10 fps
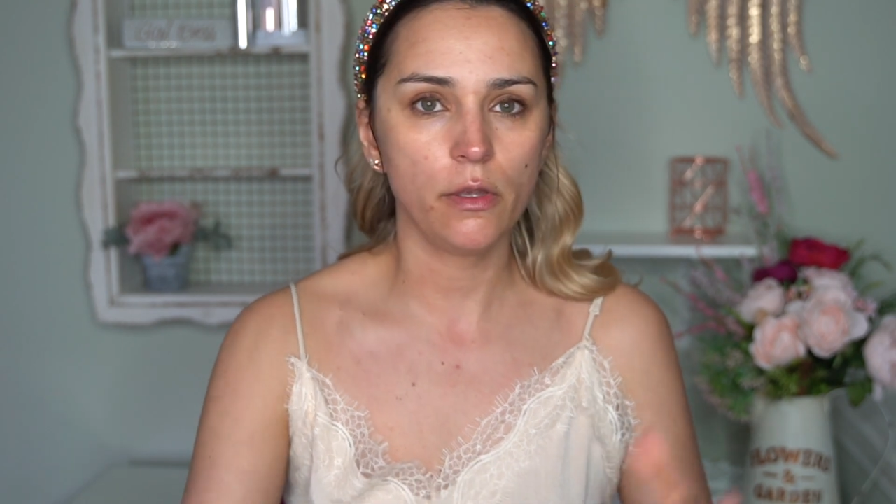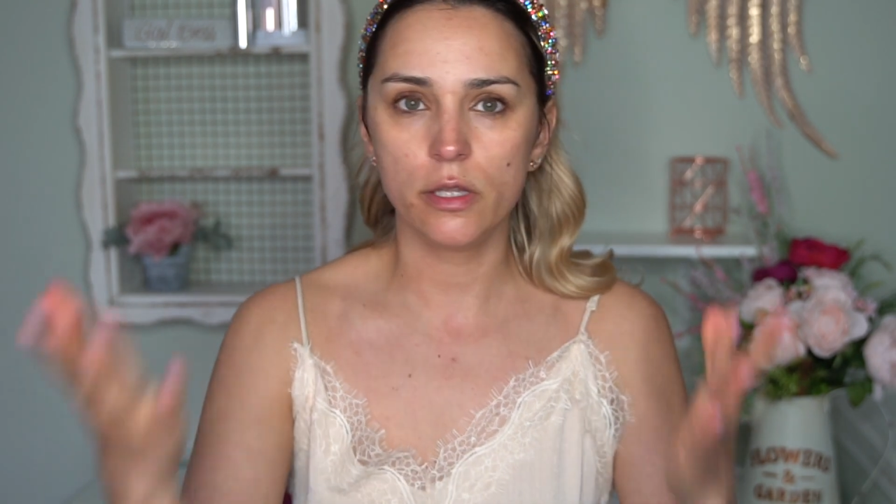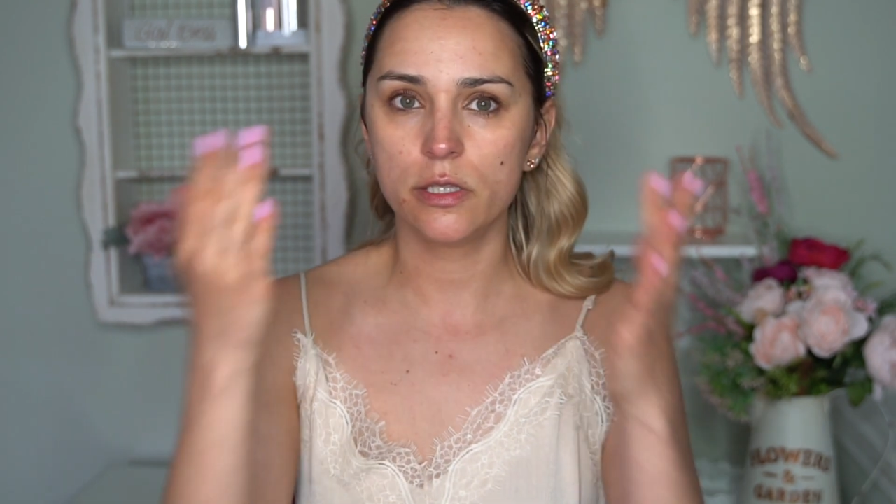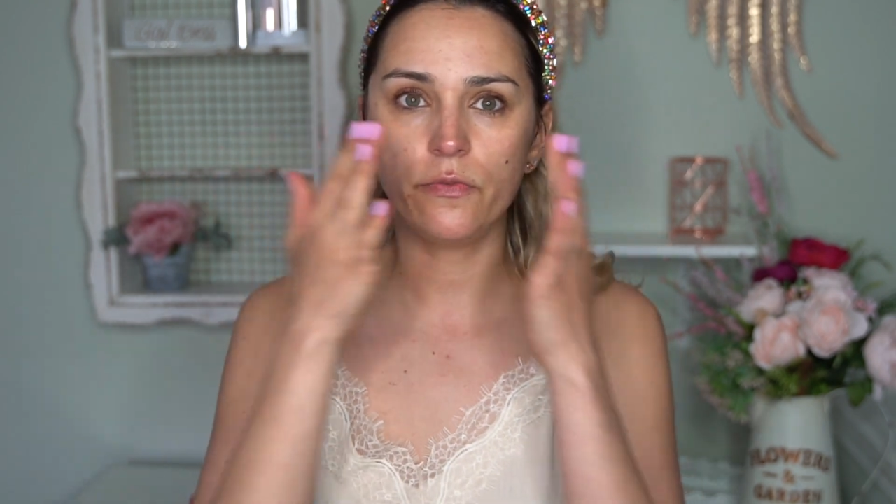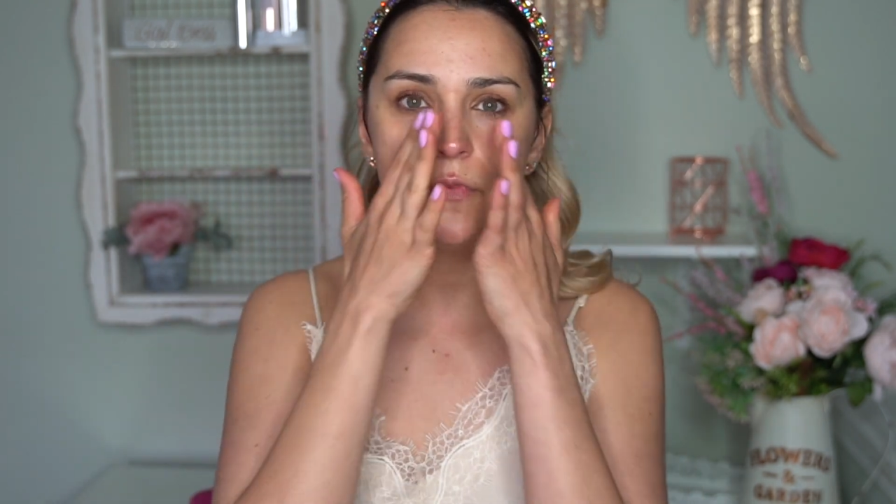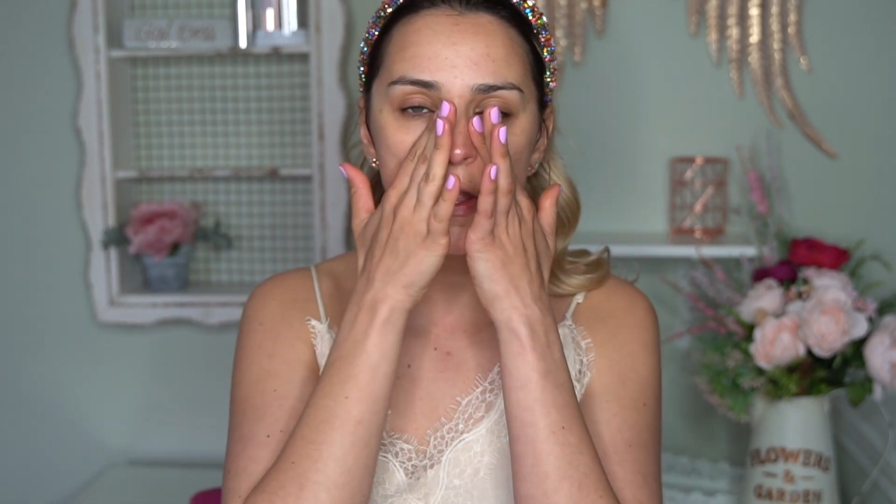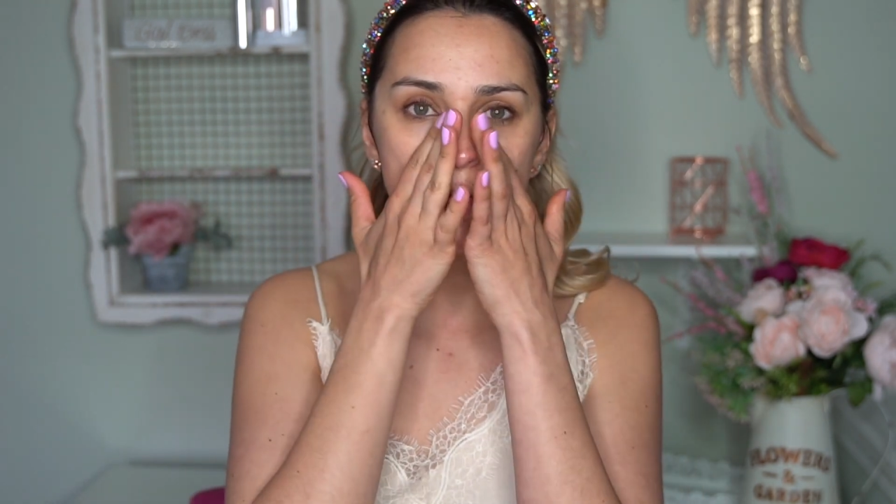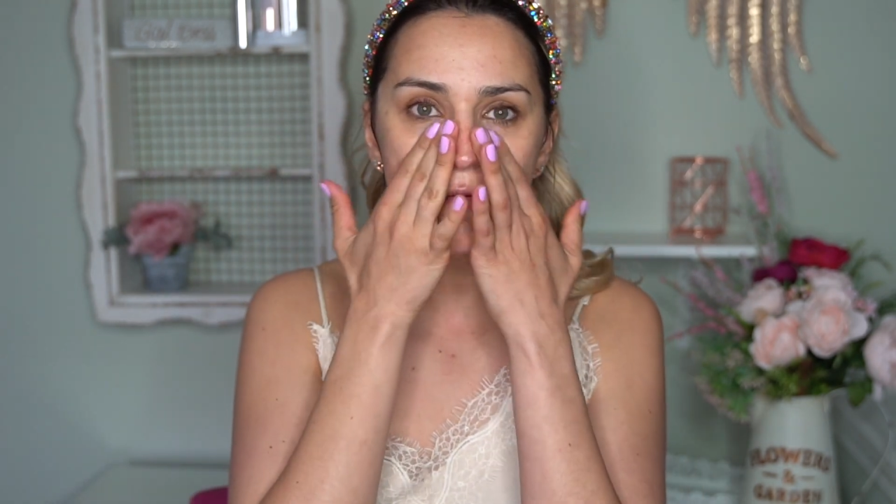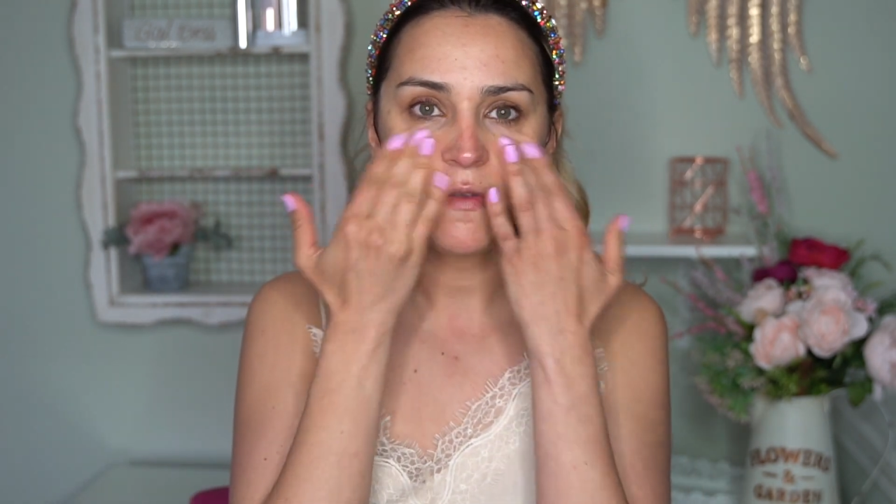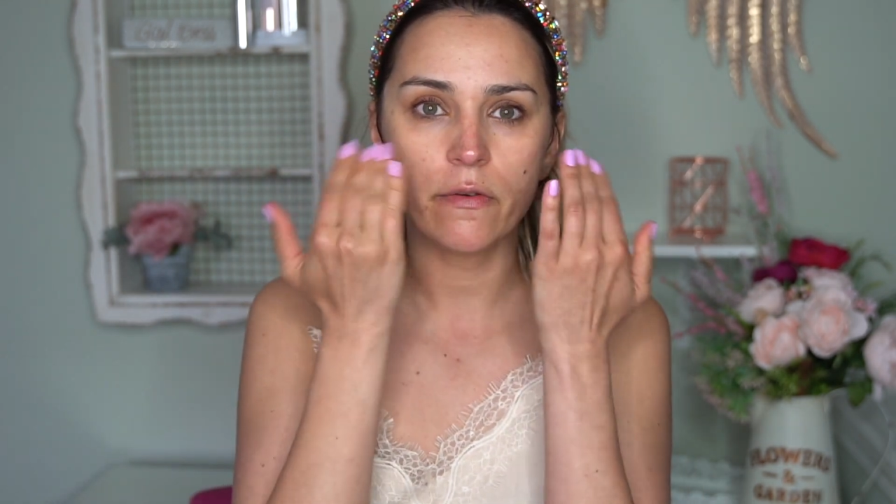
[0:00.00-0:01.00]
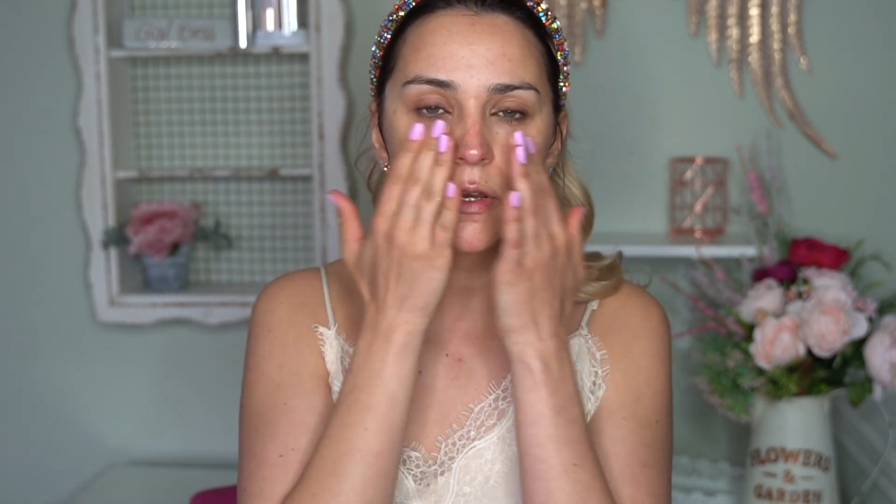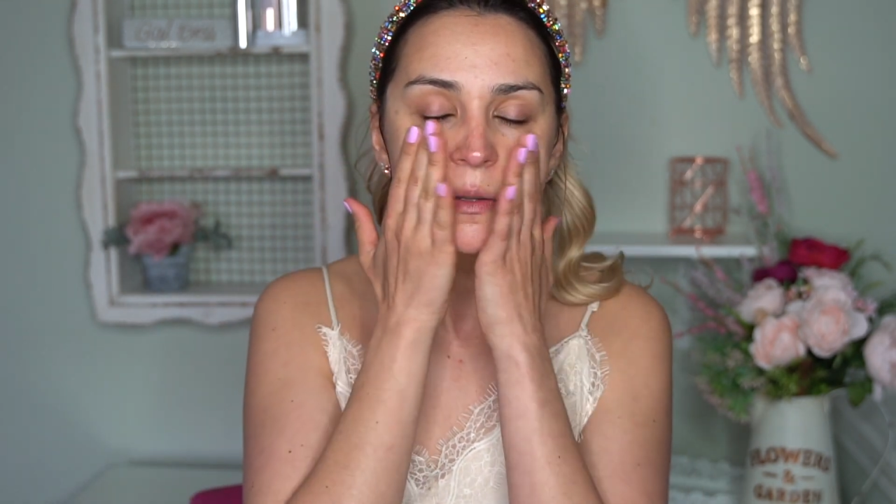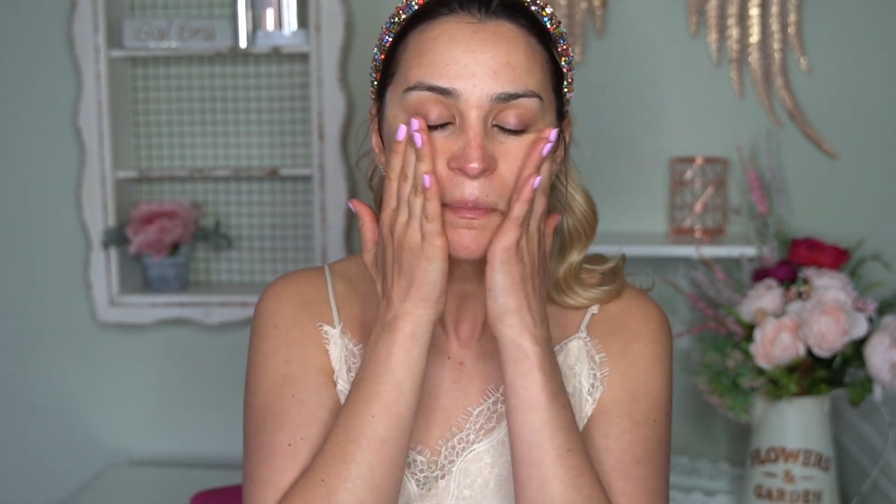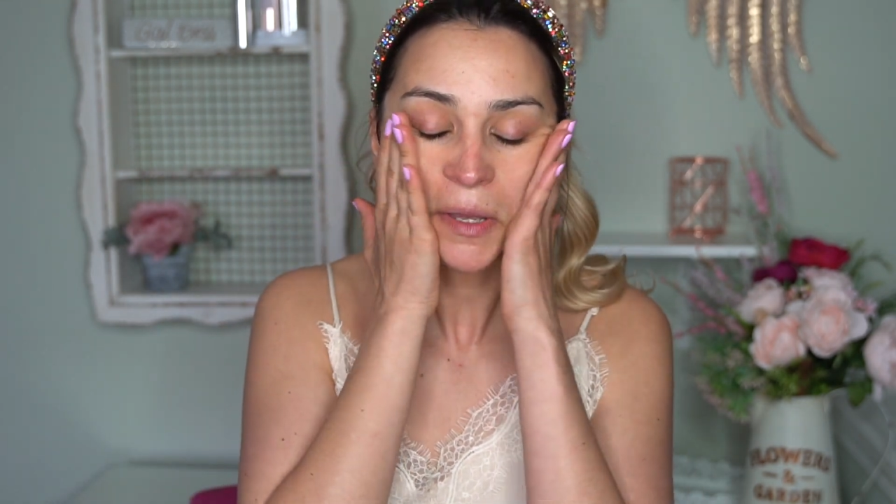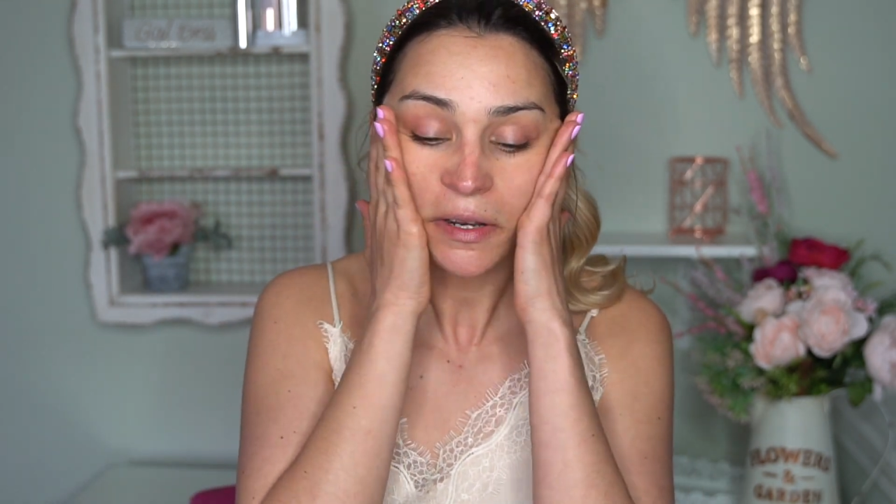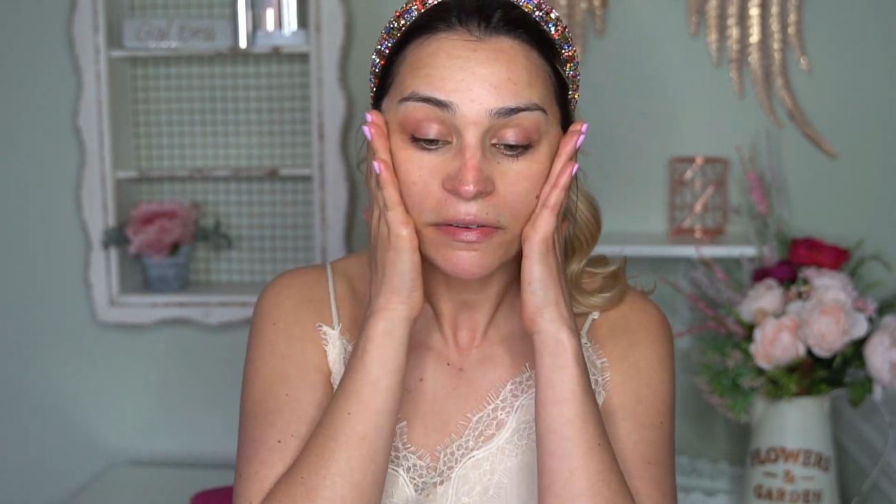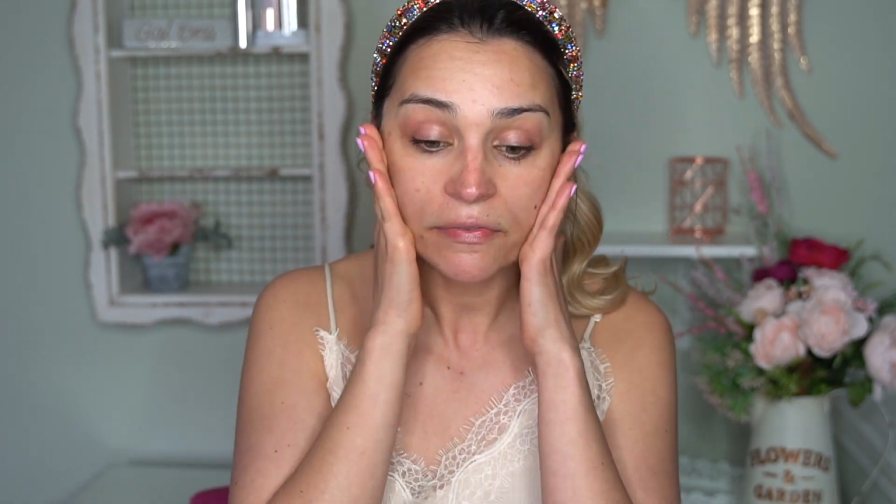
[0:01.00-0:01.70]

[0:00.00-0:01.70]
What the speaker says: it's very, very competitive,